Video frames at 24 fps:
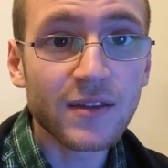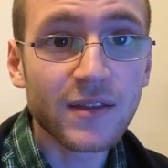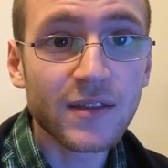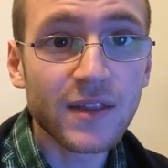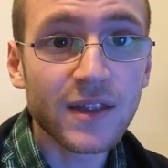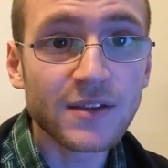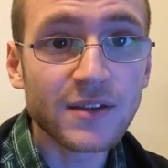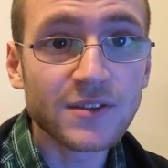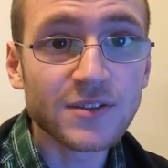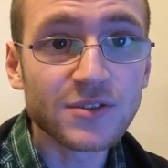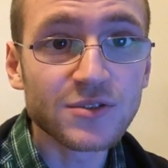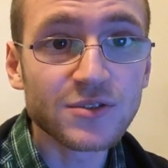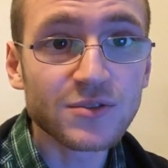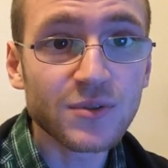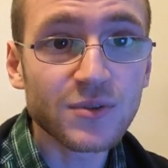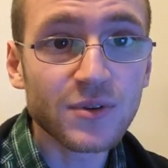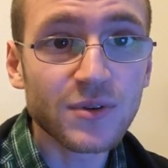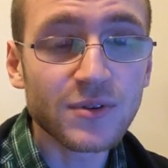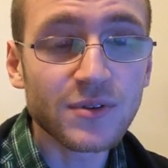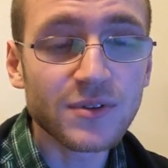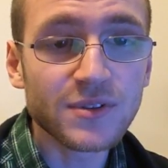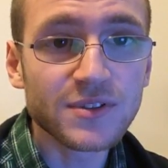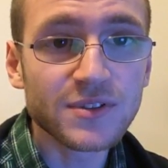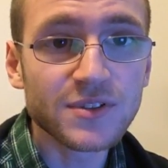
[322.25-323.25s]
That is a
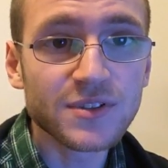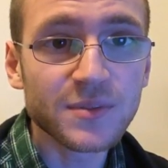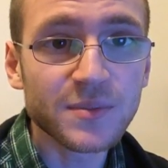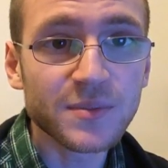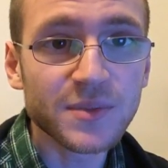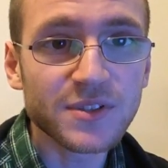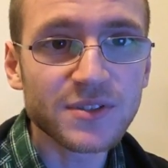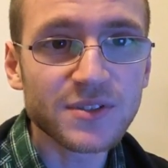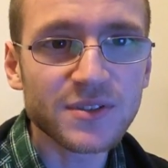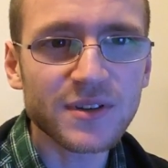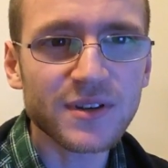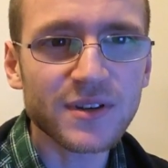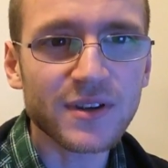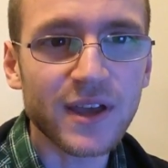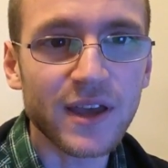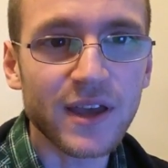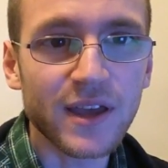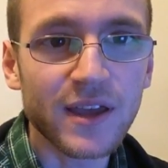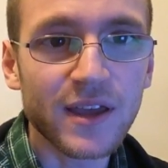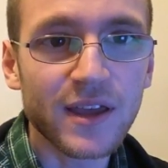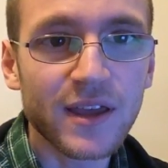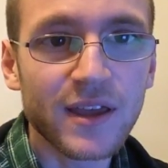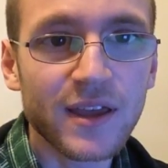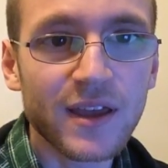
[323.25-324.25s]
troll is jumping. Okay.
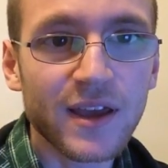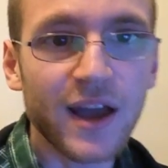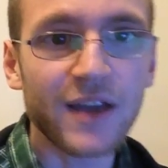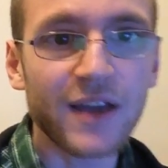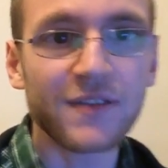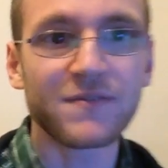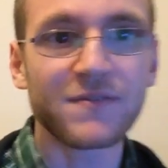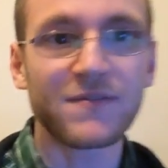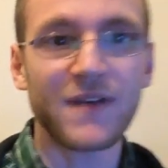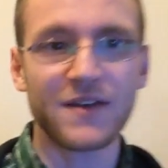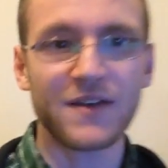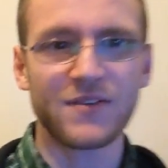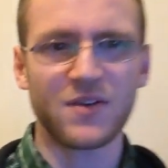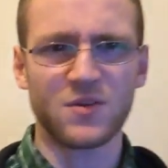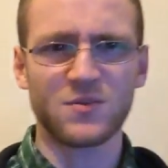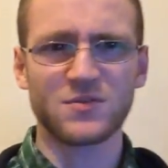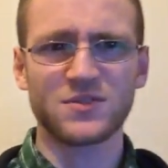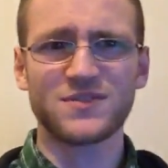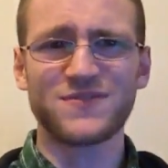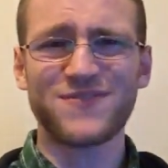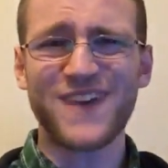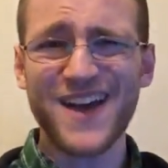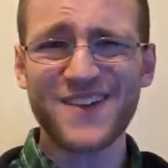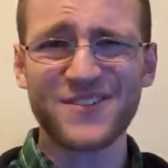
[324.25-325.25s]
I have
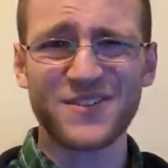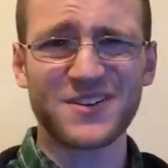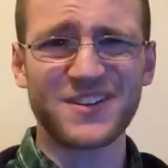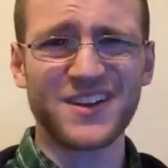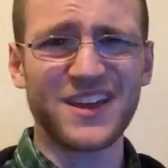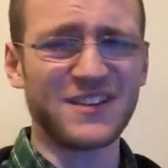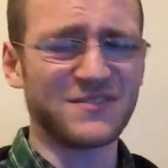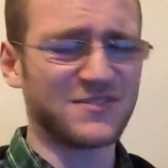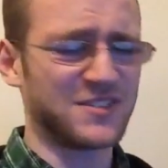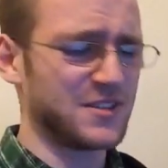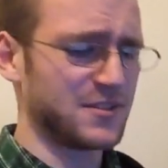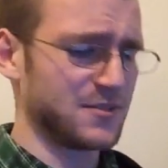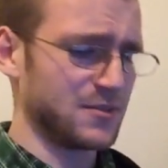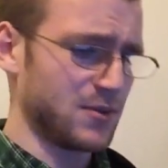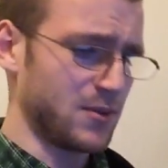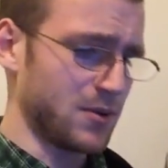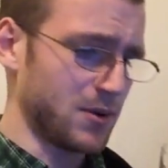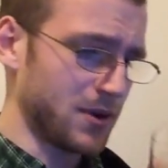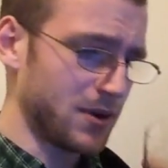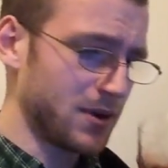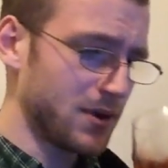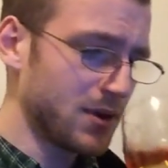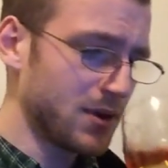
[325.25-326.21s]
500 knives. Dear Lord.